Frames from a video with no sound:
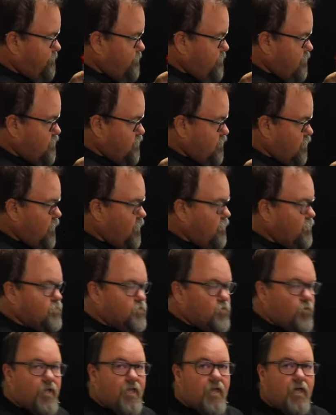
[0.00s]

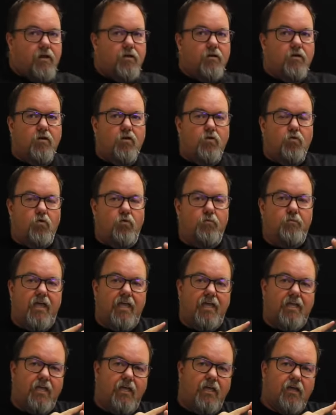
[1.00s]
so again, we're
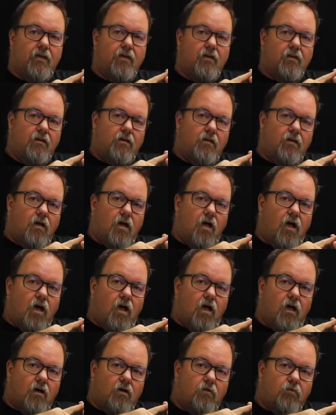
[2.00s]
going
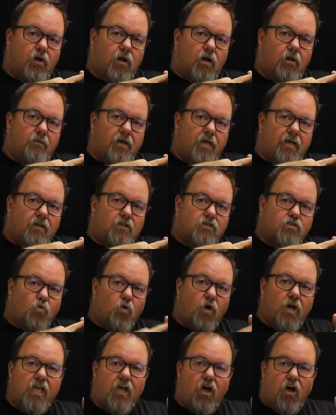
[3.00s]
to make
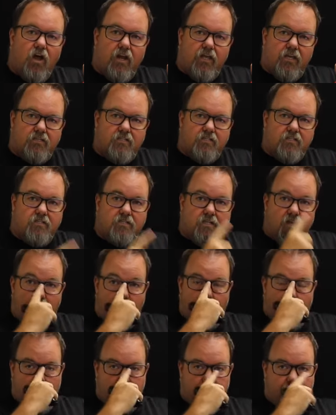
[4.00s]
20 audiences here.
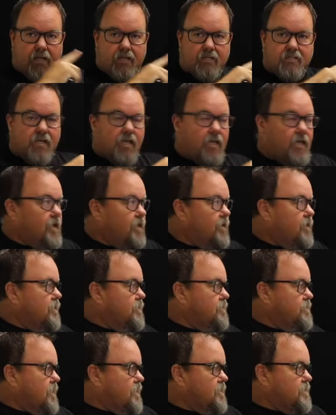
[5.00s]
We're going to make 10
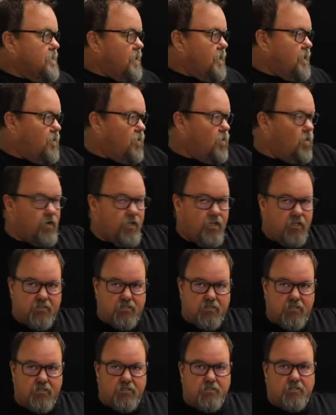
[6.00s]
10-second
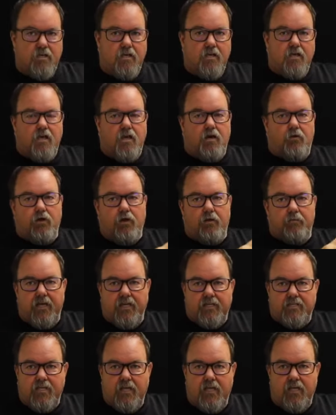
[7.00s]
audiences, and we're going to
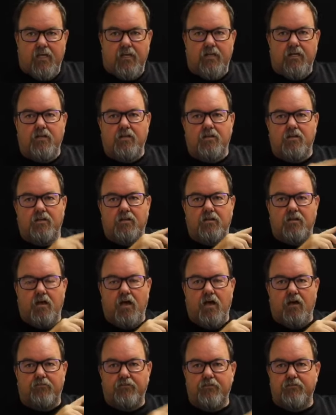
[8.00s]
make 10
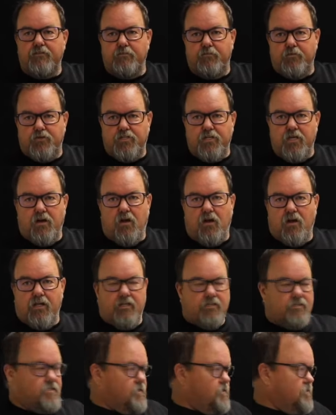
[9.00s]
50%
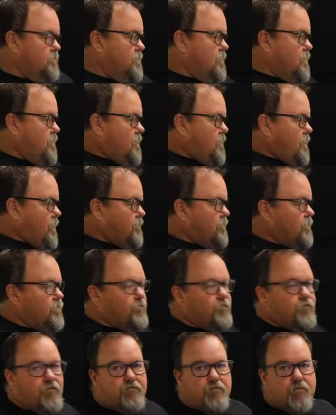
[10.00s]
audiences, and then
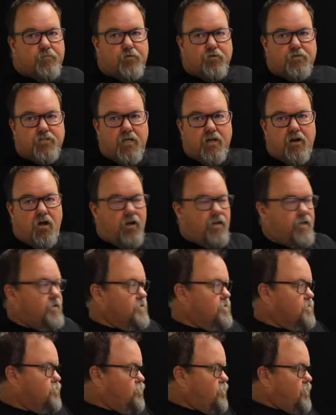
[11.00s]
the 50%
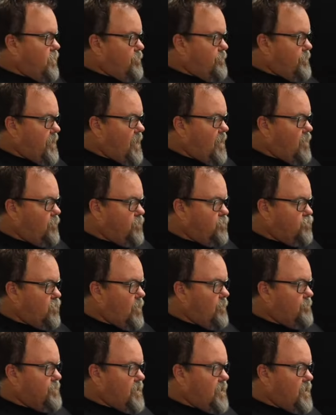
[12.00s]
audiences are going to be how we
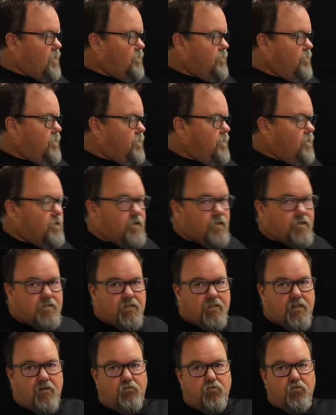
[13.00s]
drop down into
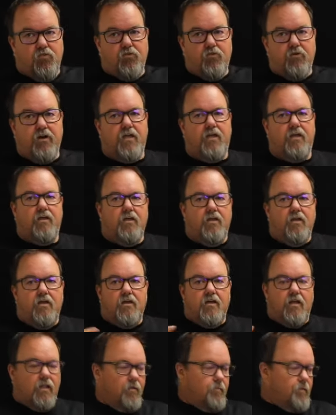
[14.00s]
level 3.
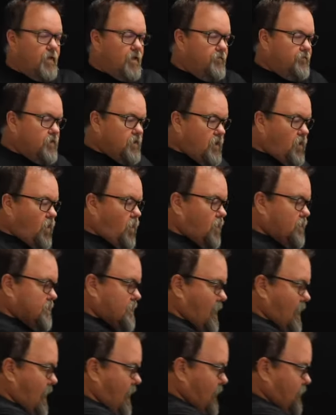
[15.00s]
Now let me give you the call
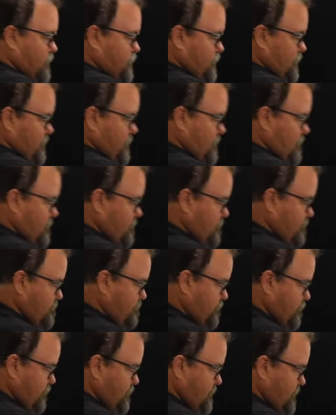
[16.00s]
to action
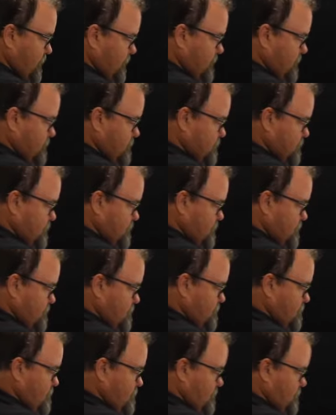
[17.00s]
for this
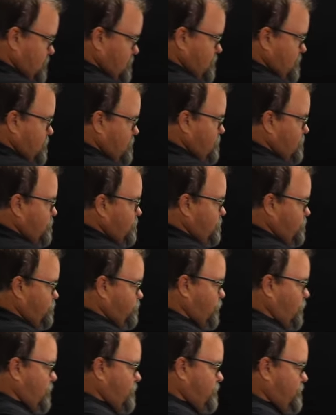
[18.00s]

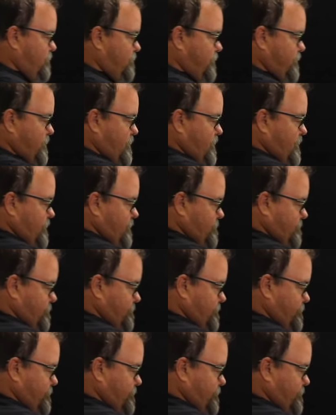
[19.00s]
part of the thing.